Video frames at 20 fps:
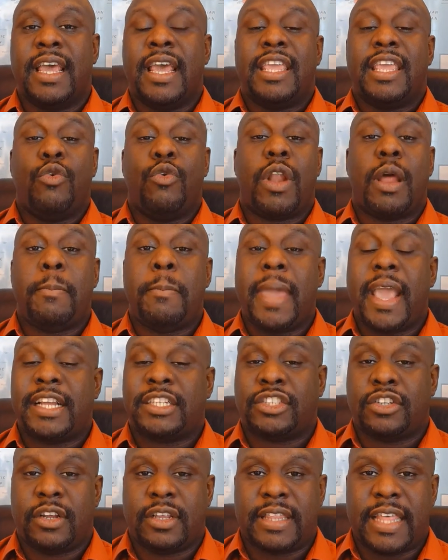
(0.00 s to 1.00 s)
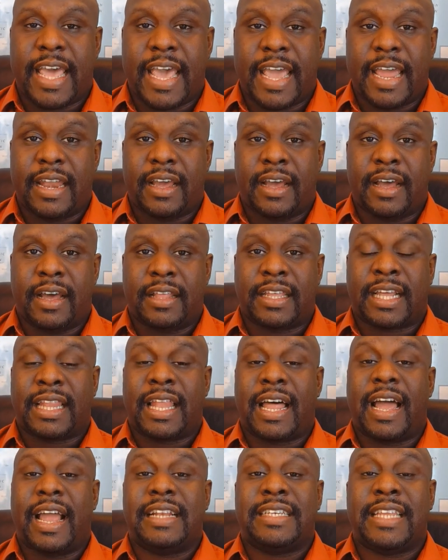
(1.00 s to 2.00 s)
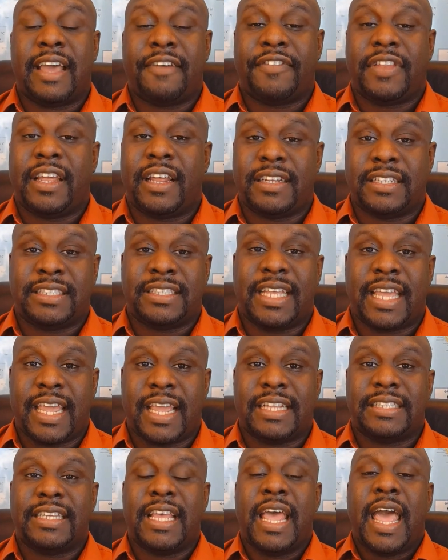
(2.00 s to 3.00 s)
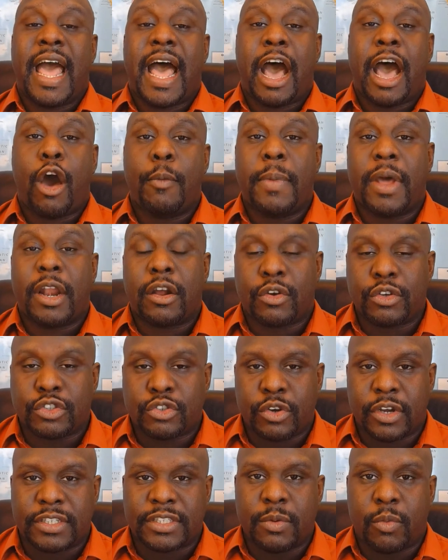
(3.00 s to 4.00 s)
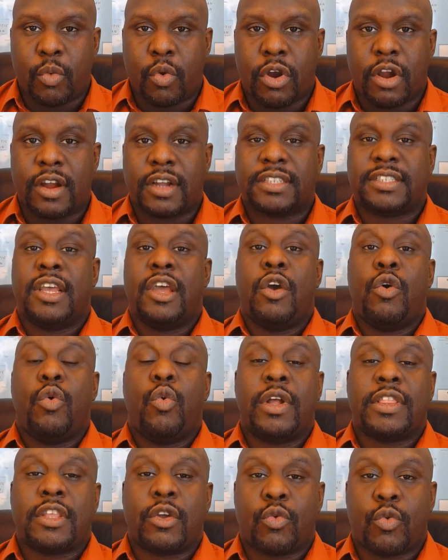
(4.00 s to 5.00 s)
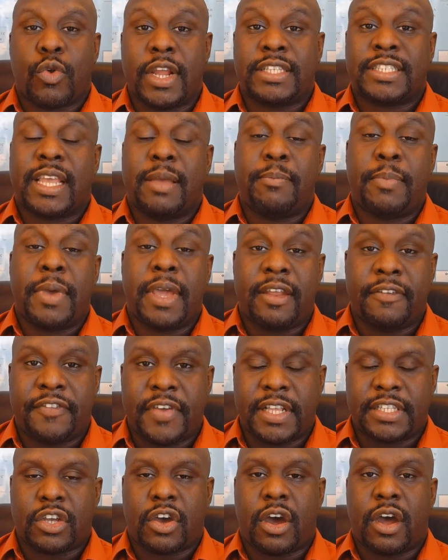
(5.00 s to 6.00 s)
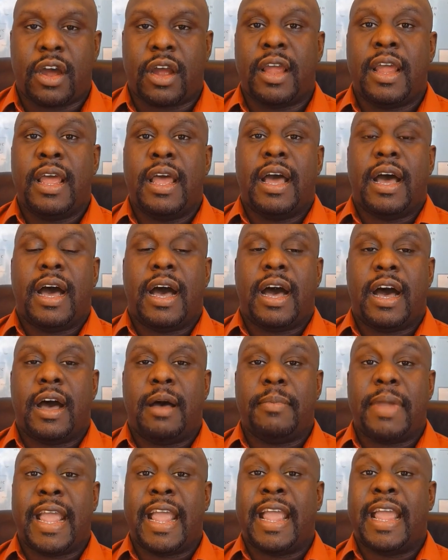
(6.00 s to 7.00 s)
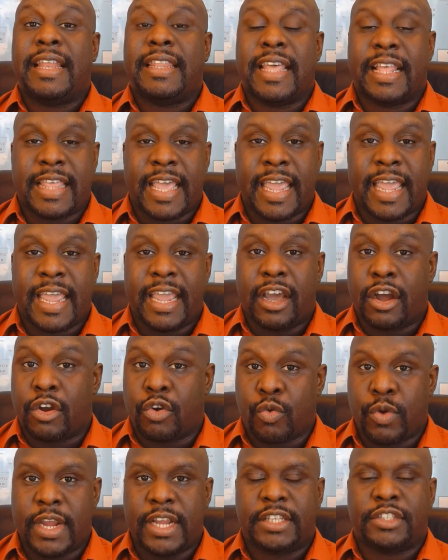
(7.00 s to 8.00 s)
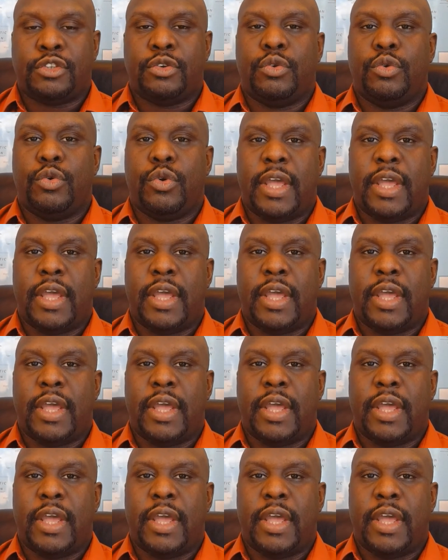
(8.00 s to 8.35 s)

You want to make sure that the client definitely understands how medical tourism works, what the risk and benefits are, and that they agree to